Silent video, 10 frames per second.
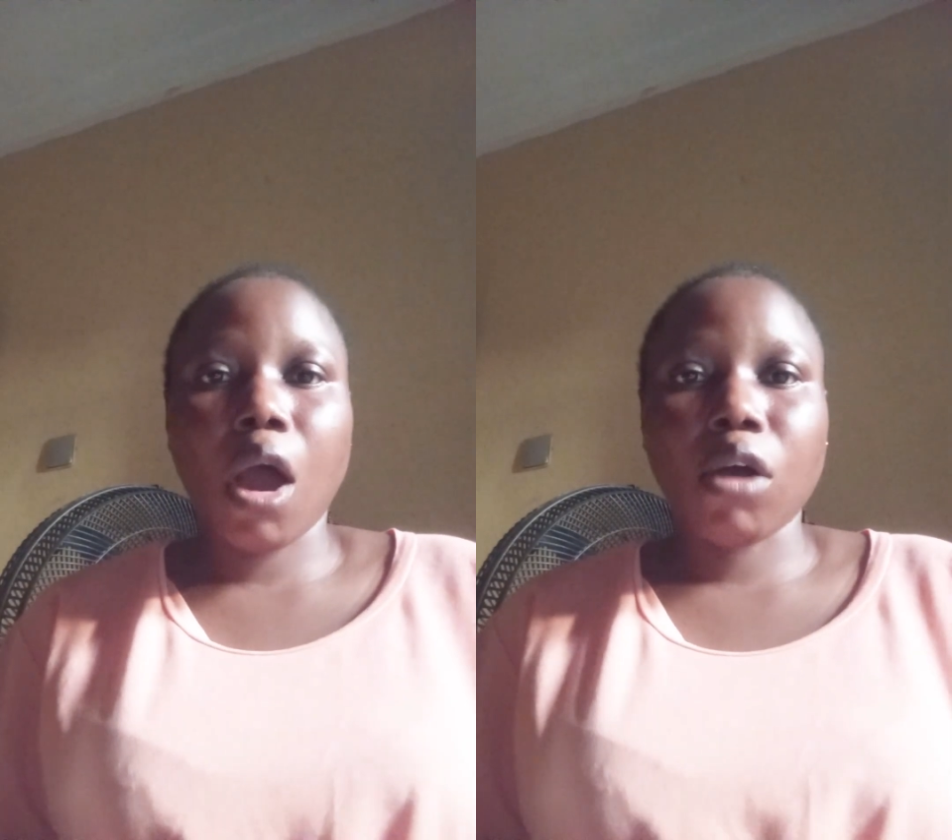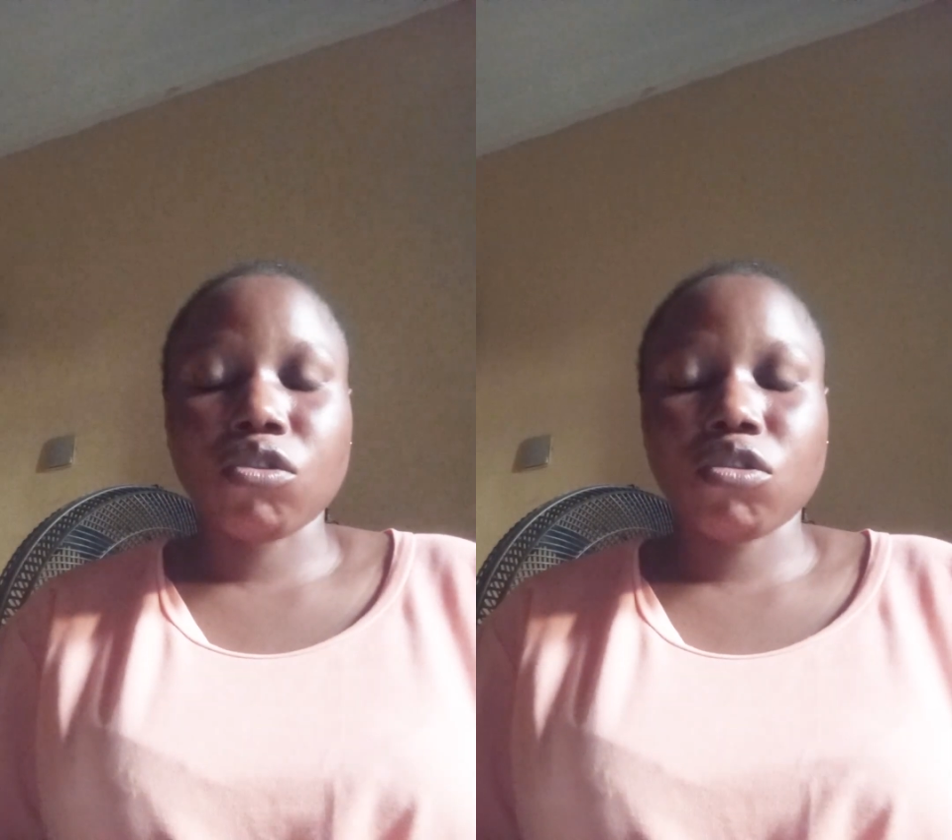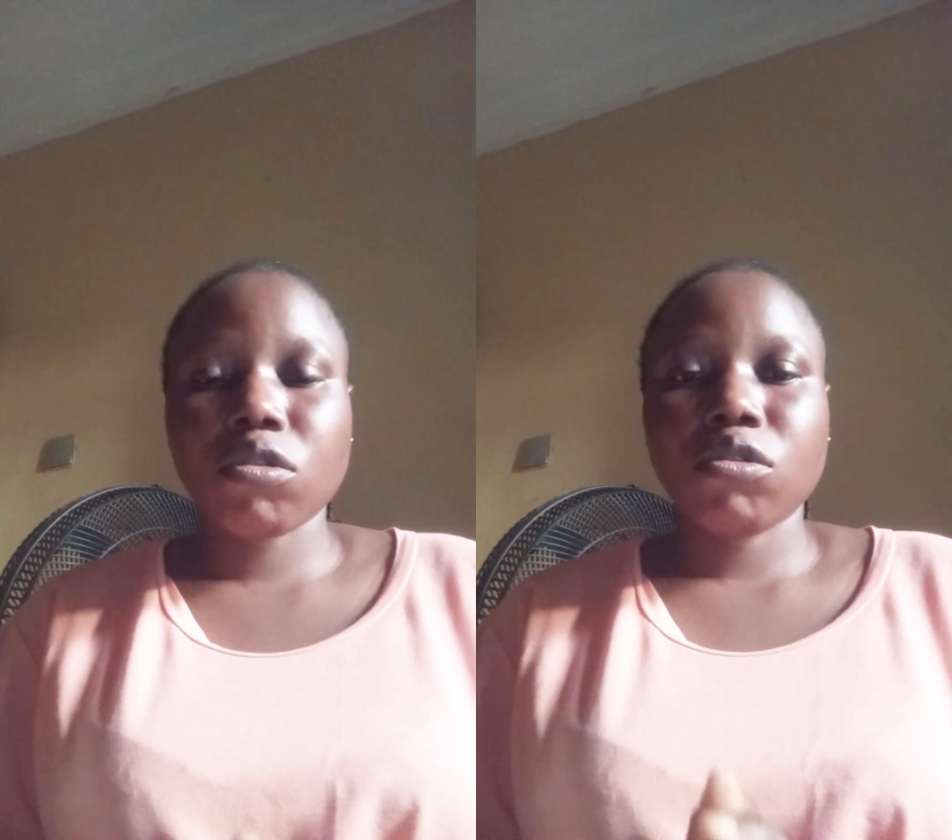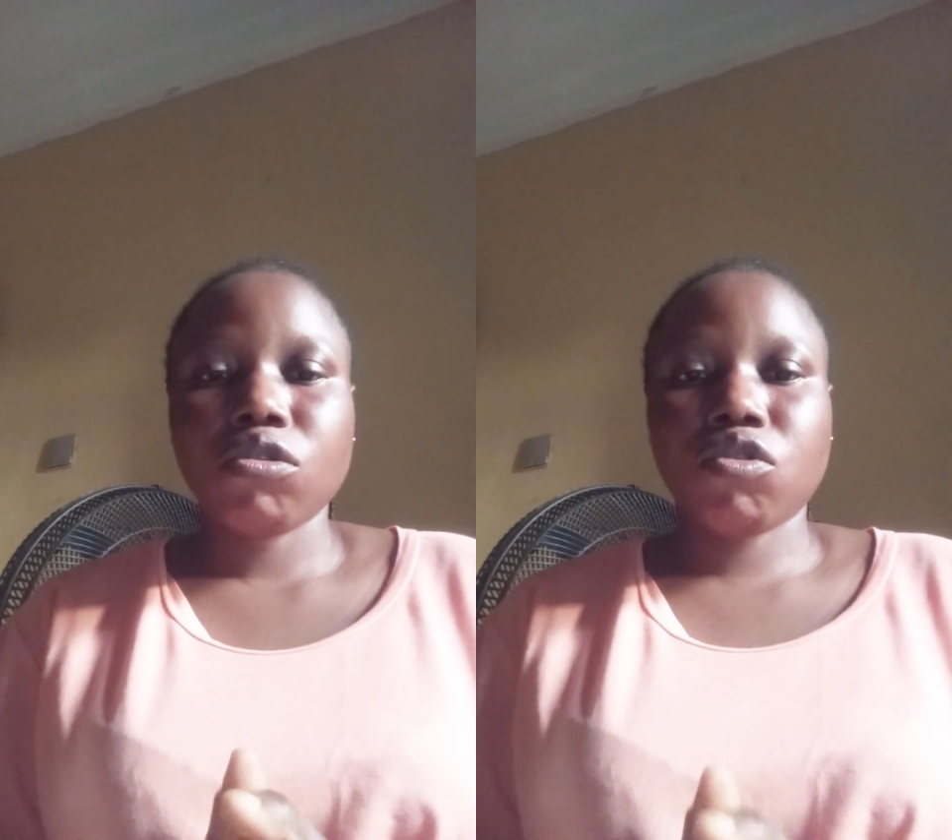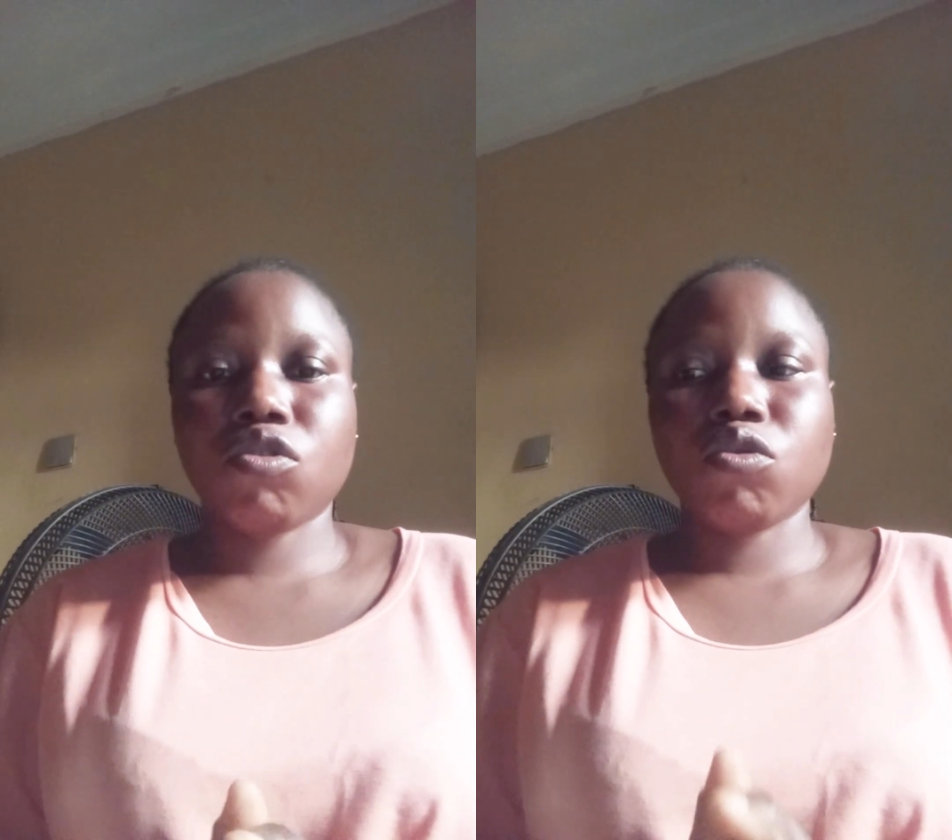out
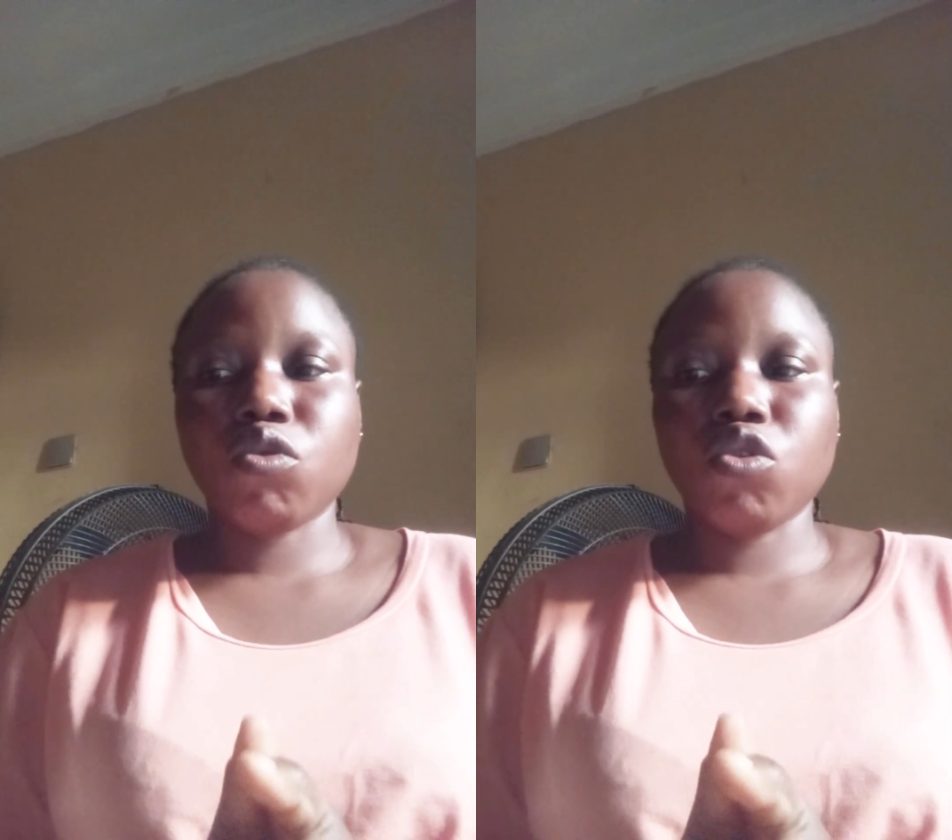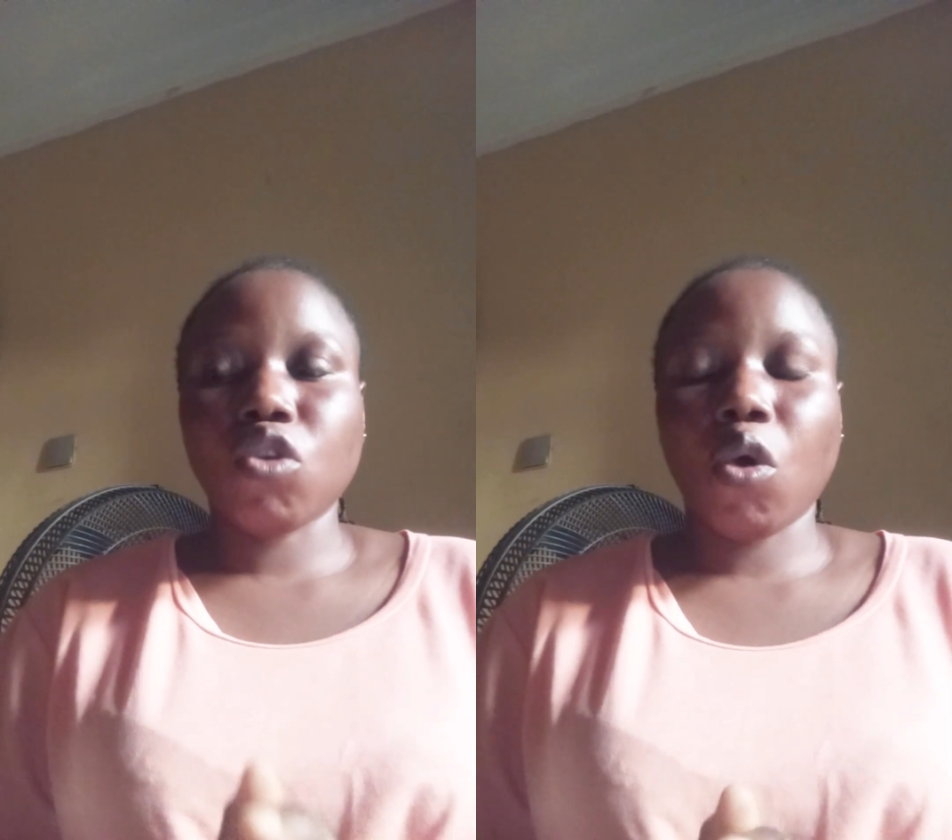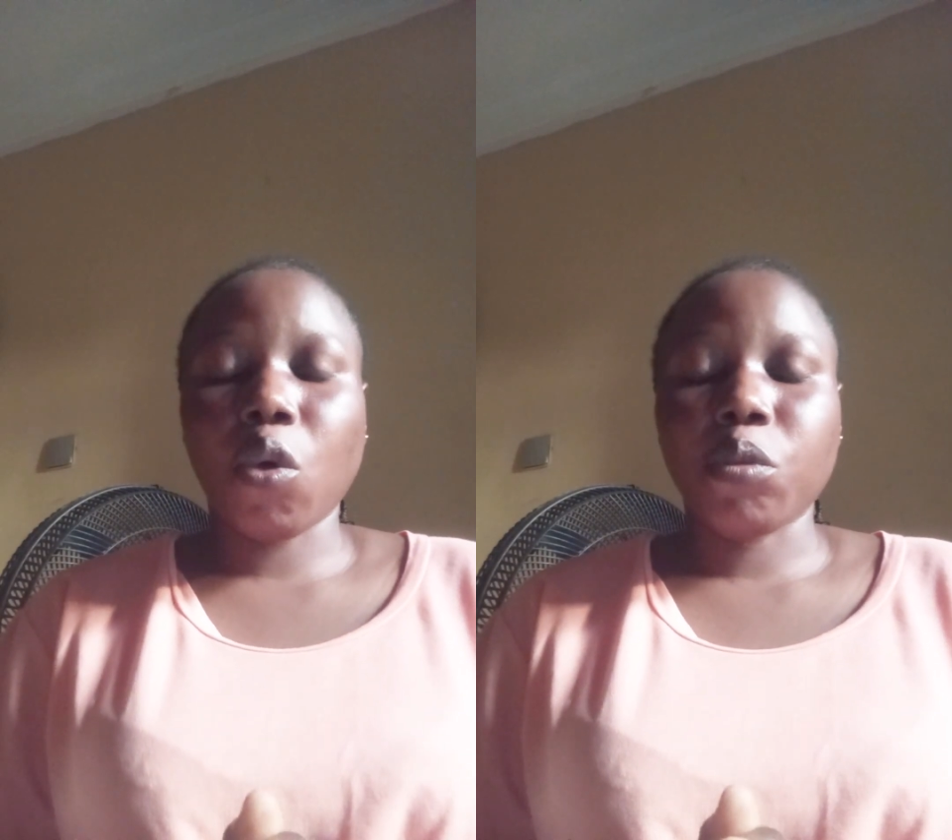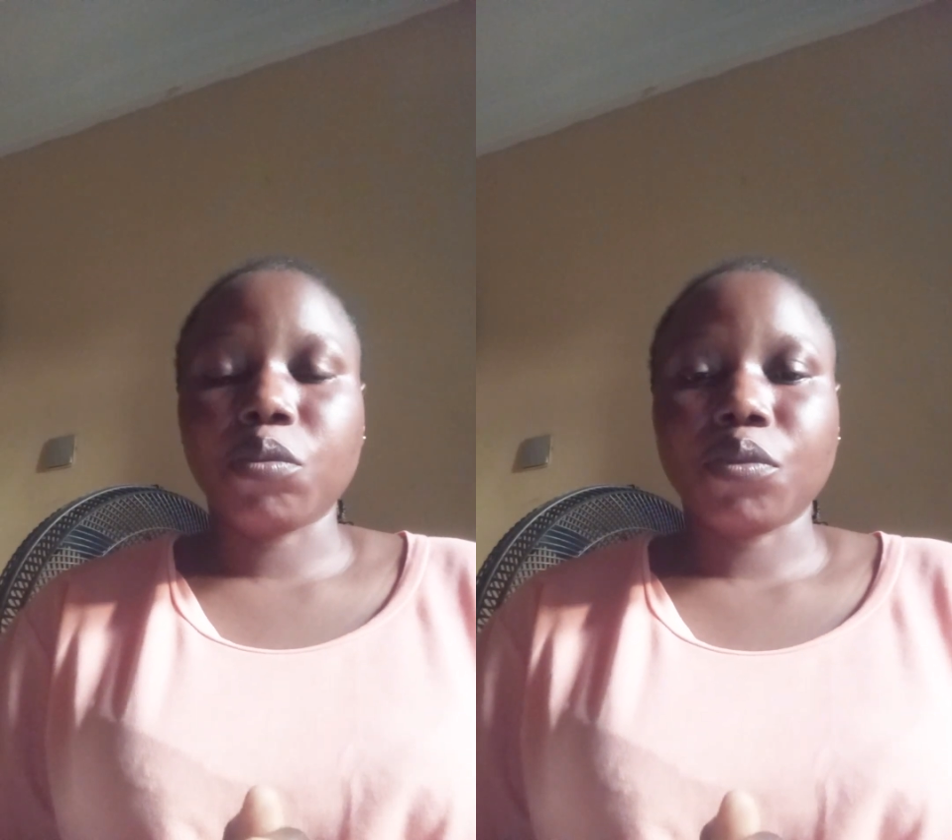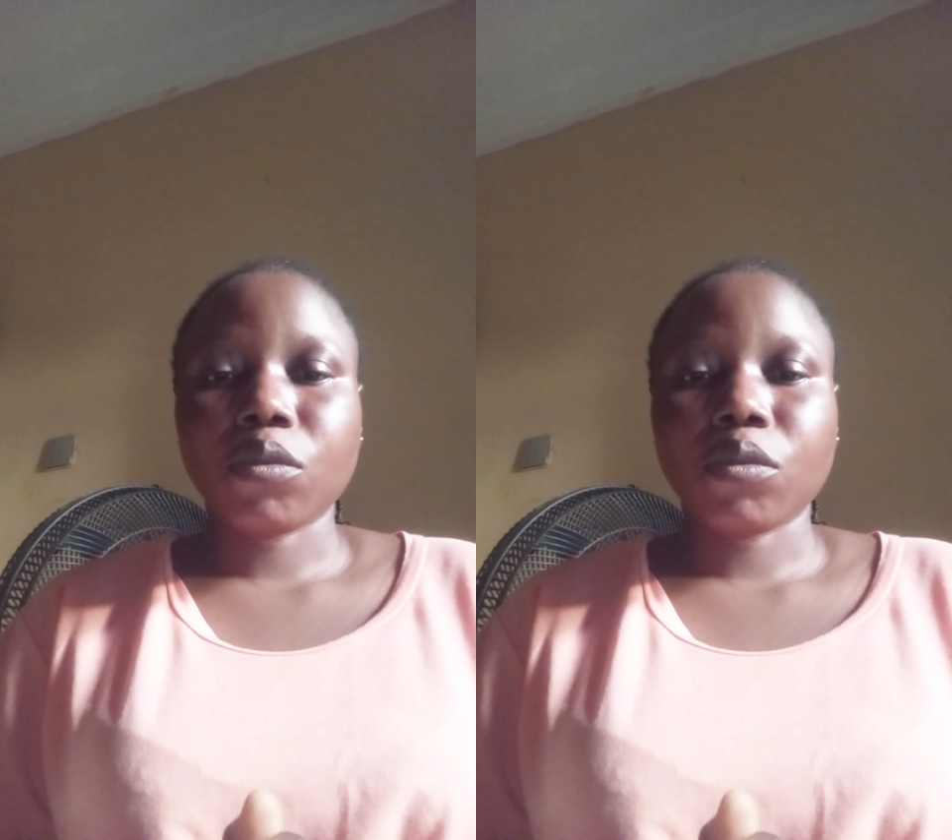to your